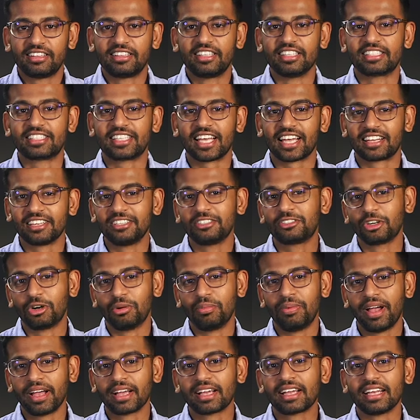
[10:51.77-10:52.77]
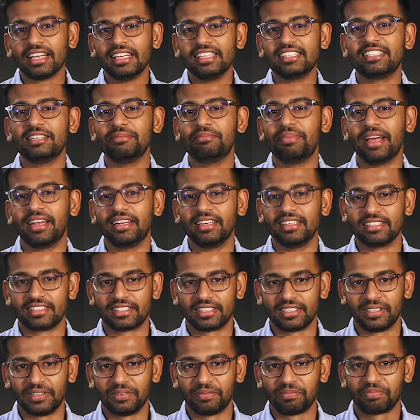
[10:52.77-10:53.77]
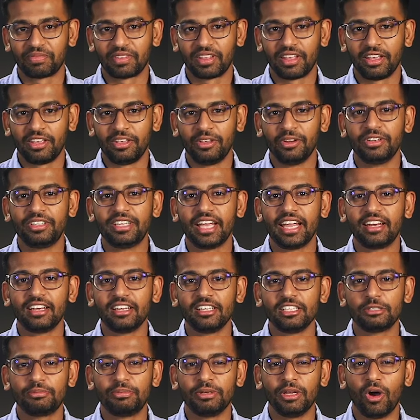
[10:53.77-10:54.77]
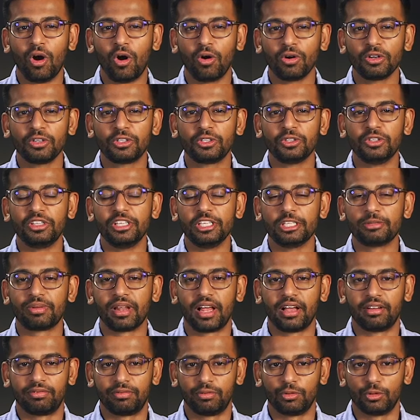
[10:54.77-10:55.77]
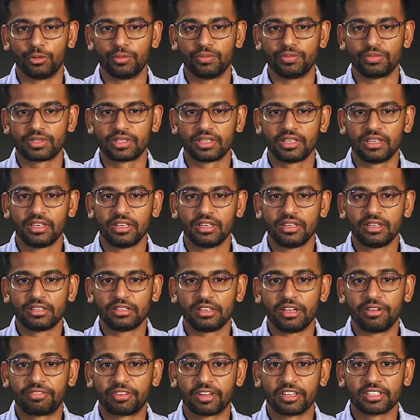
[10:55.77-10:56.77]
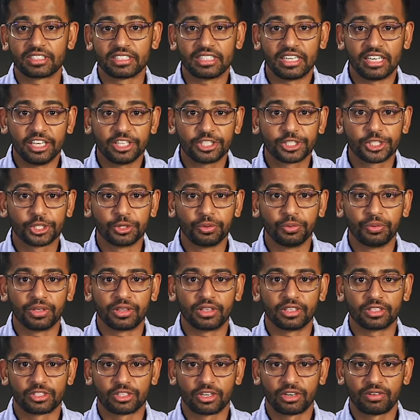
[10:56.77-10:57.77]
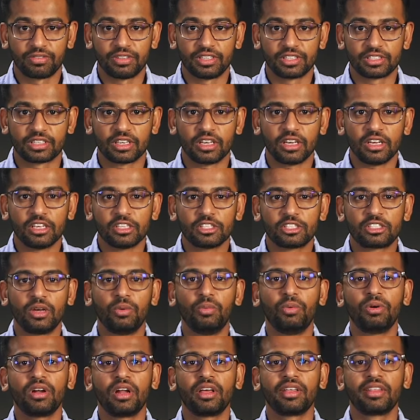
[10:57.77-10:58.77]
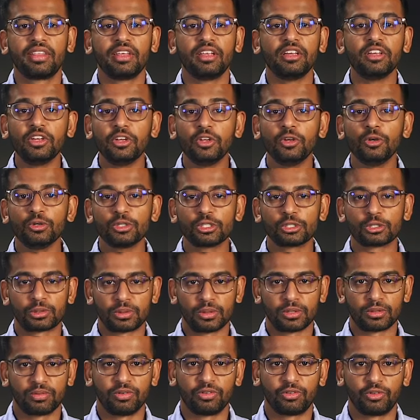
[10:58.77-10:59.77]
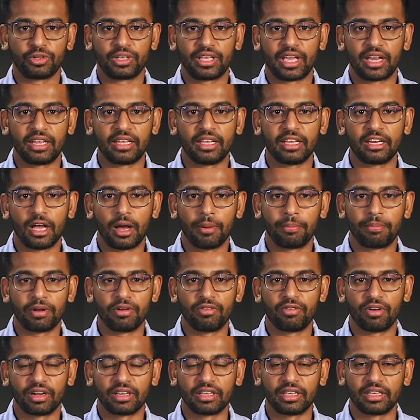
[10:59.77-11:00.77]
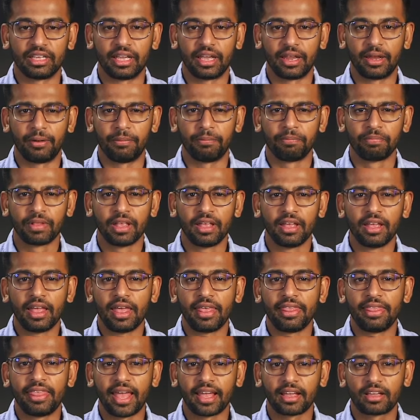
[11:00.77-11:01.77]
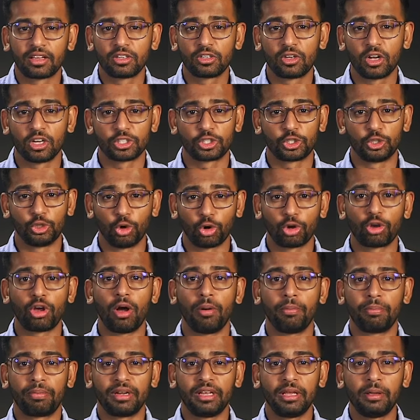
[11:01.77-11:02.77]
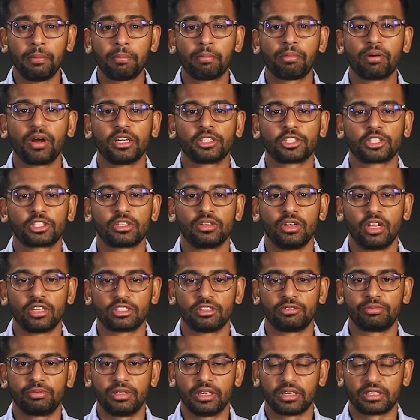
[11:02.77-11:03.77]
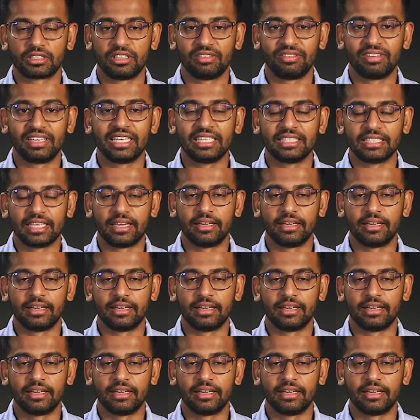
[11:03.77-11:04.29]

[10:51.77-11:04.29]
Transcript: The second drawback is dependency. Your data is beholden to these platforms. If there's an issue with the service, someone other than you is responsible for getting it up and running again. That could cost your company precious loss of productivity and